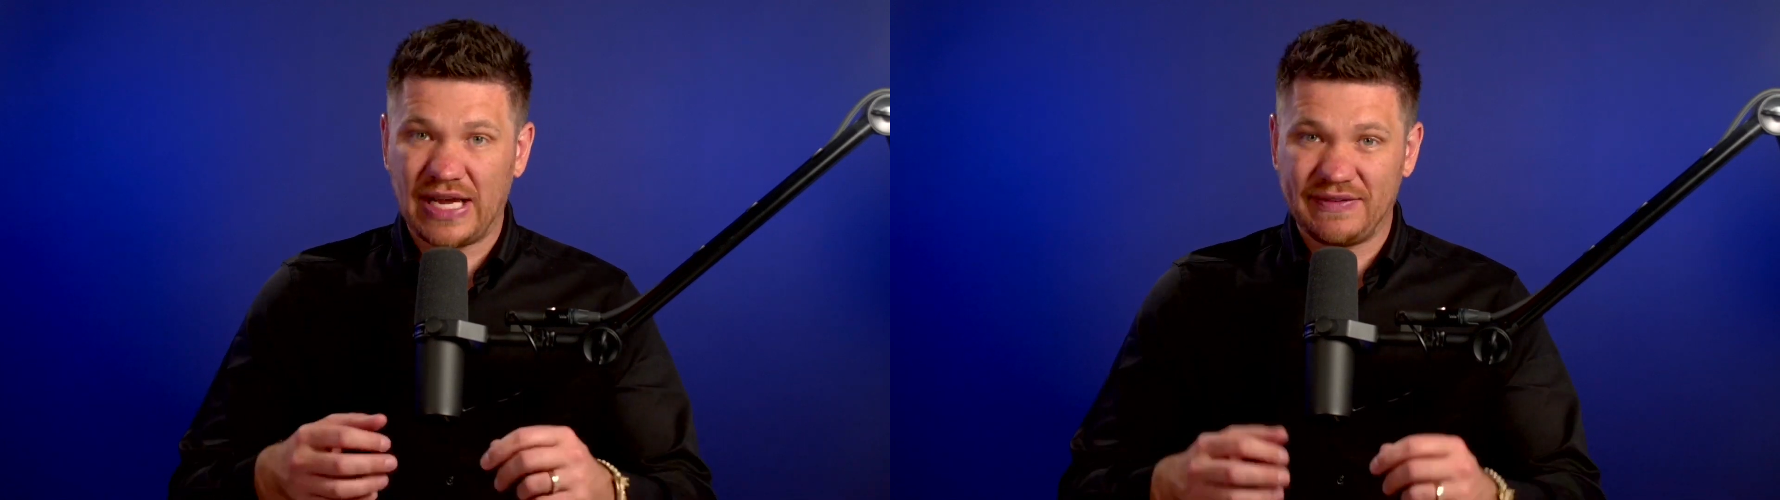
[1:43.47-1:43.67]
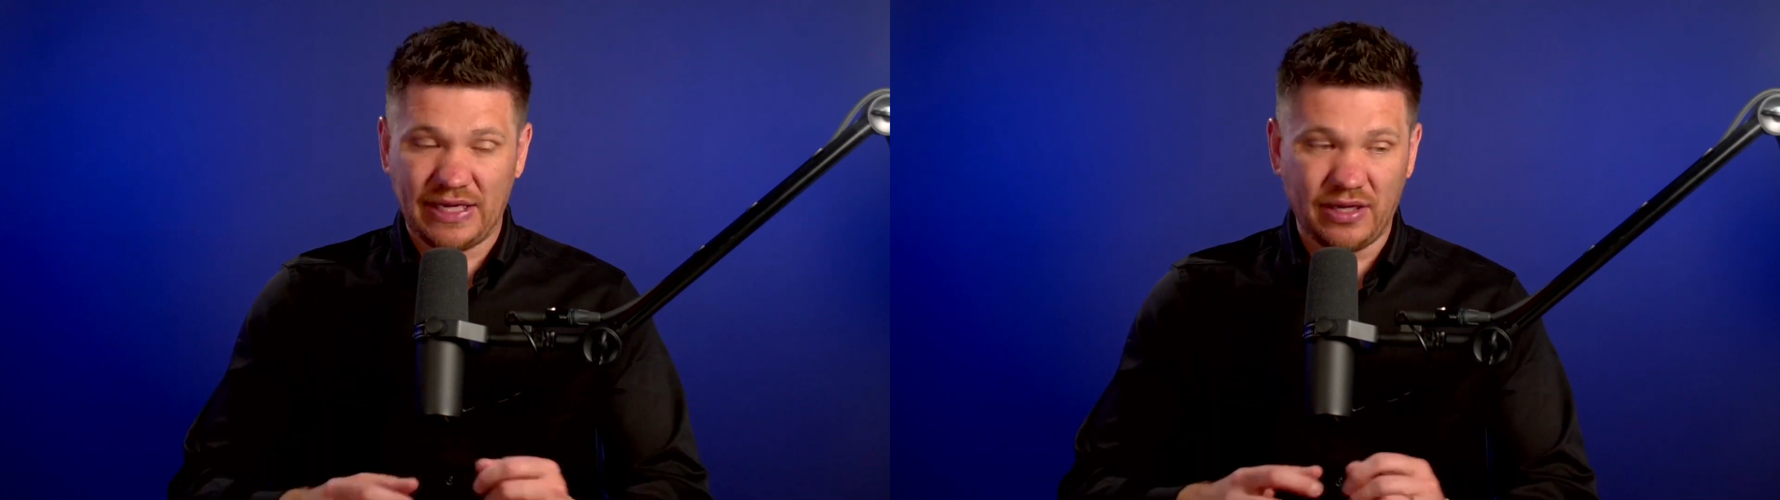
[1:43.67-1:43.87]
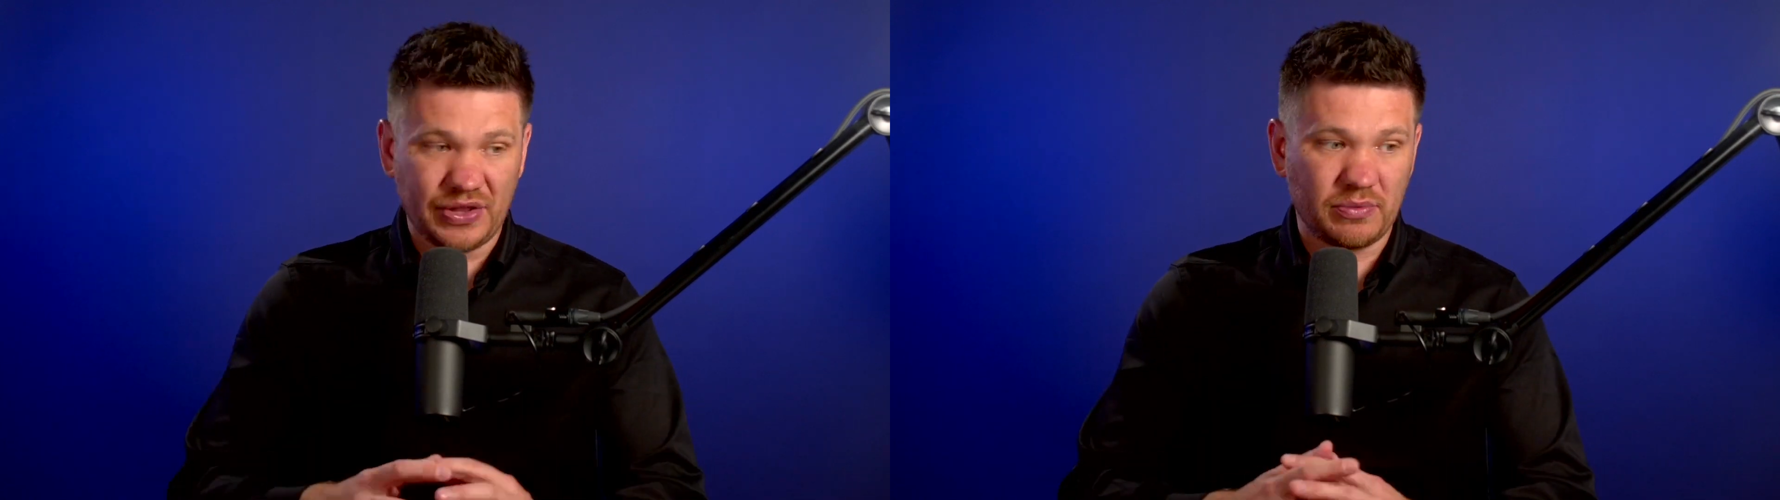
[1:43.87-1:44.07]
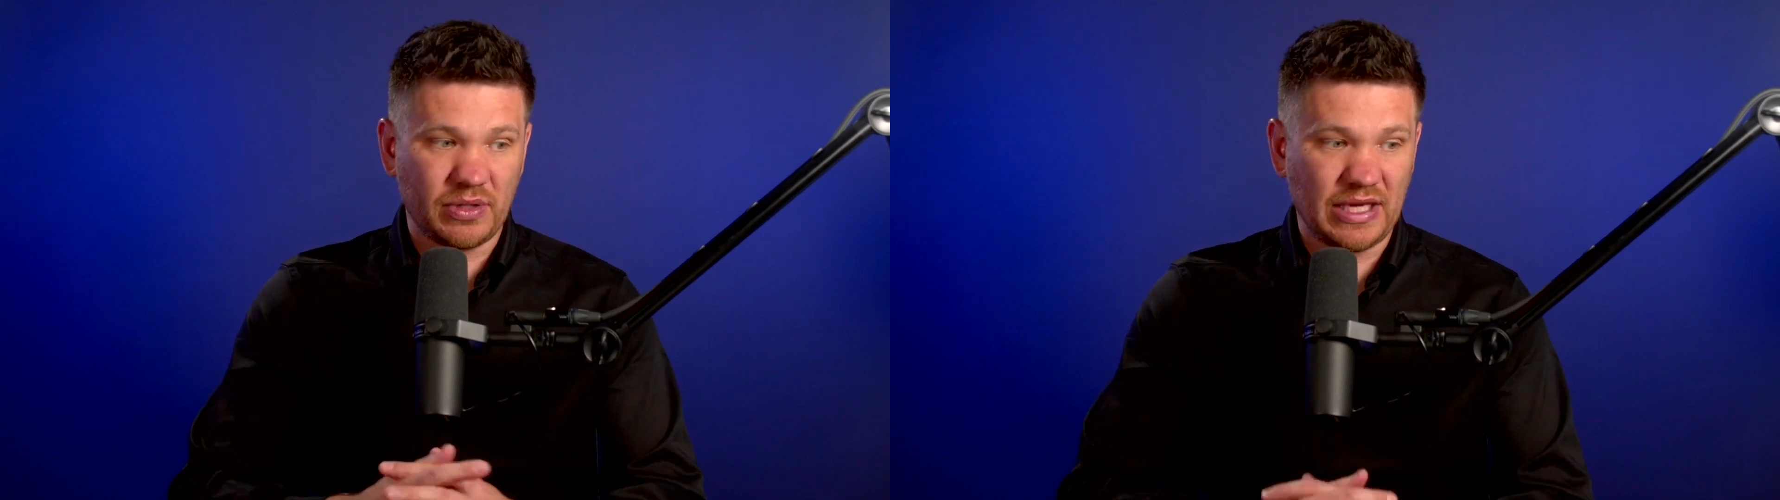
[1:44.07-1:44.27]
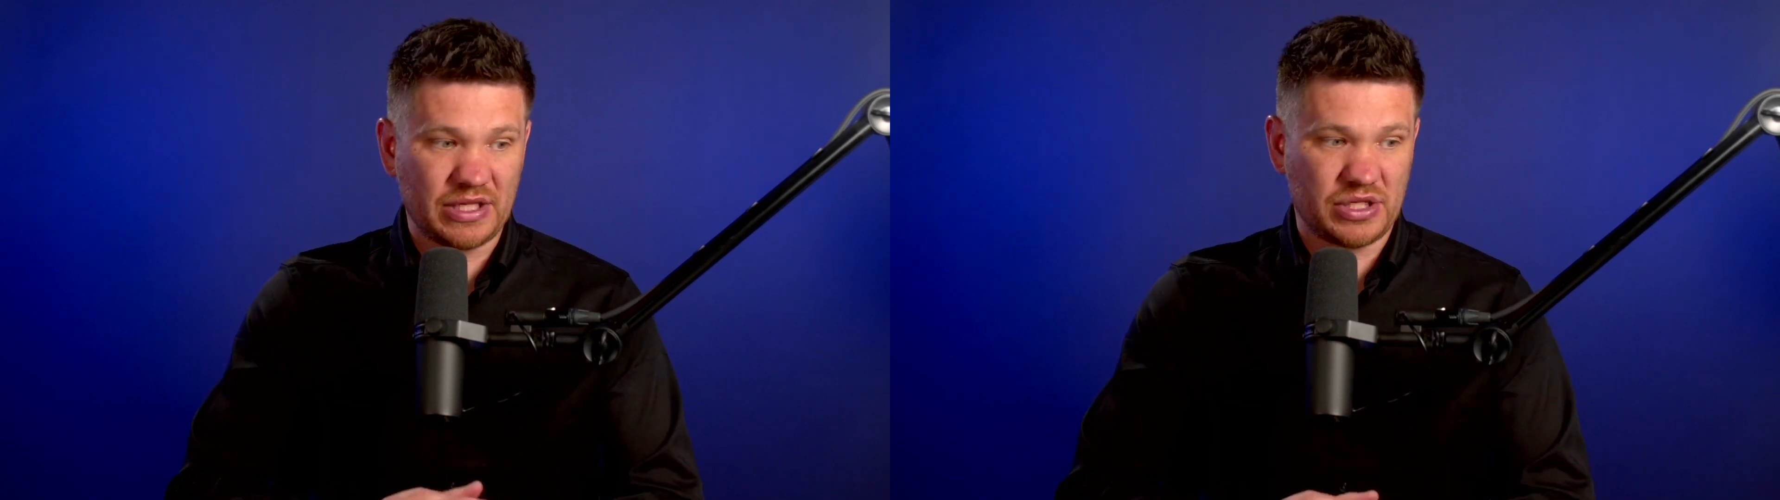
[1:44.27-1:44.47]
have a healthy
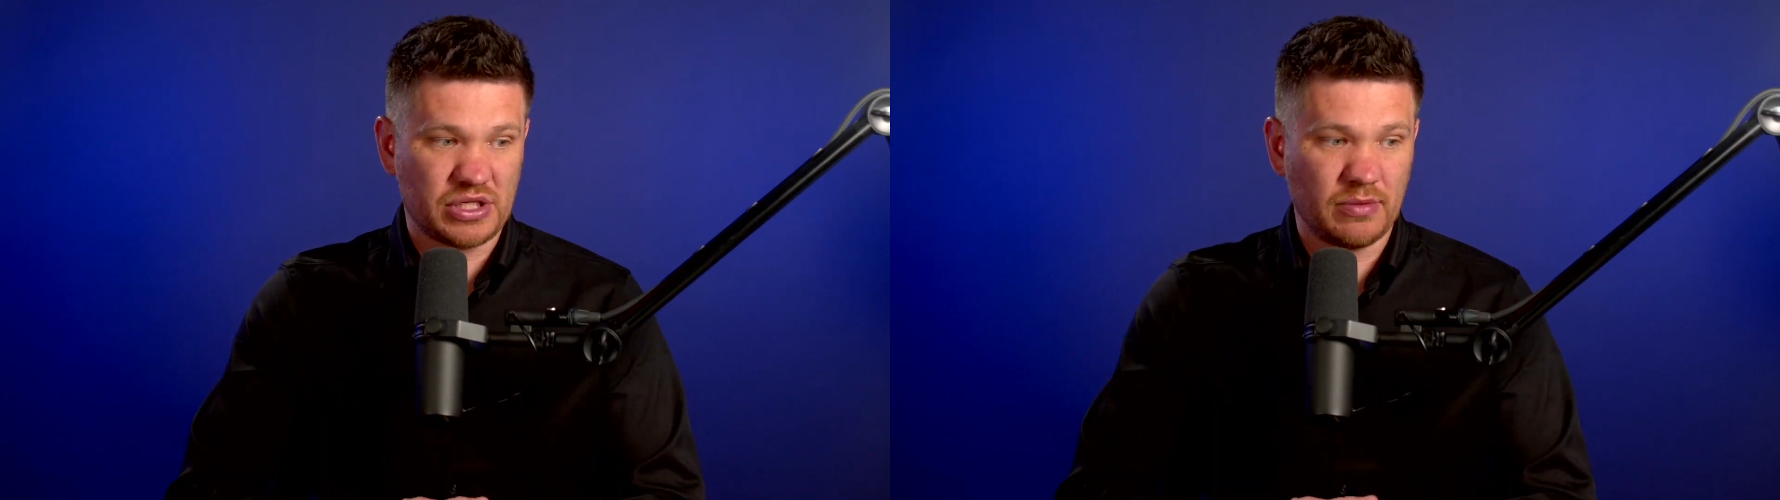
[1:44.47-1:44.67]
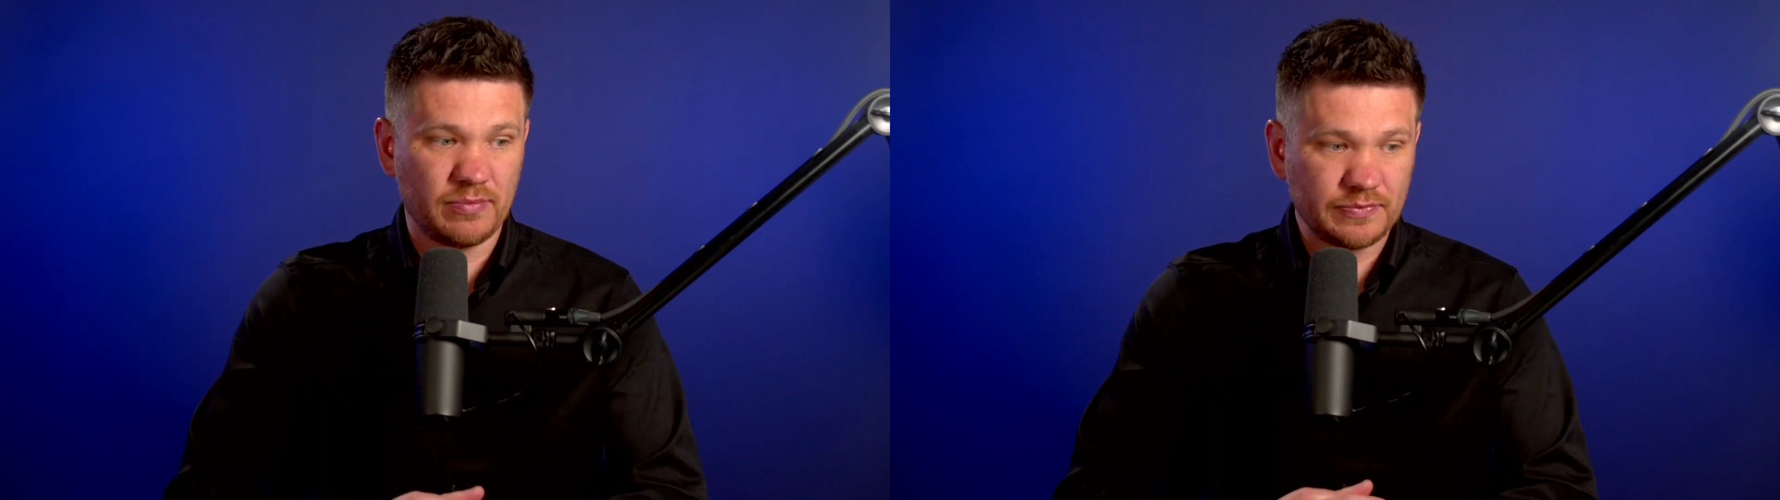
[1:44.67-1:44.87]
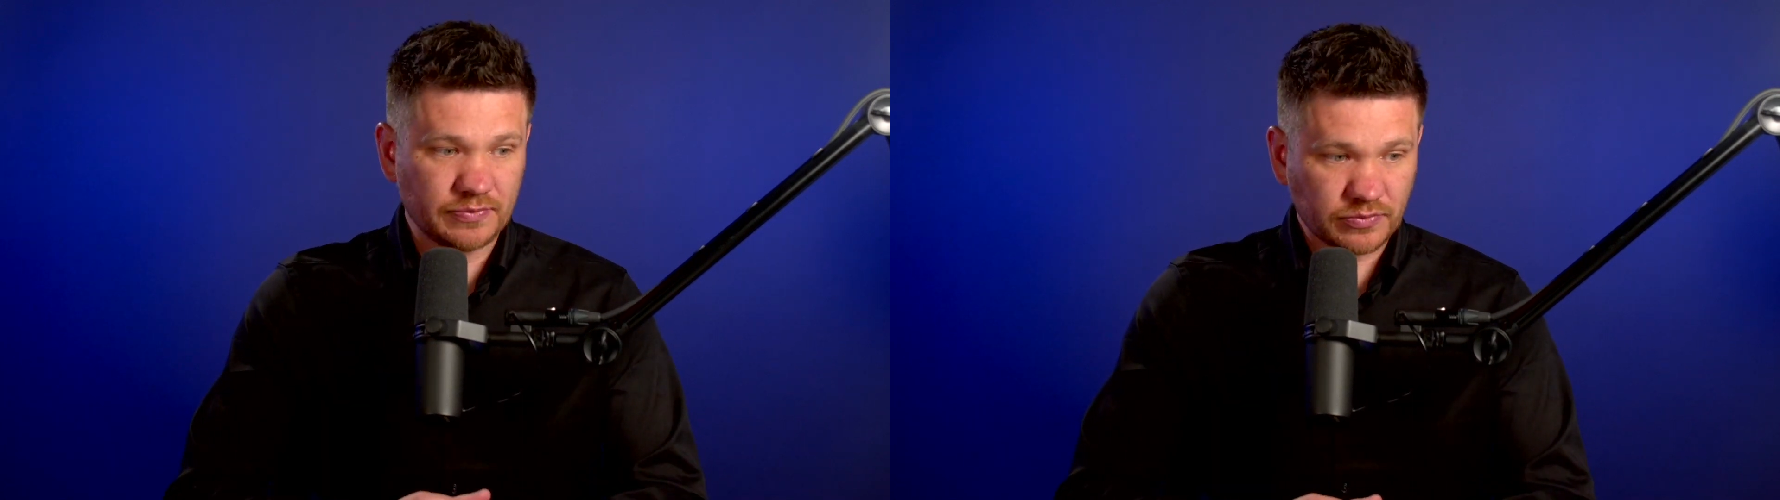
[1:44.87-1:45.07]
relationship.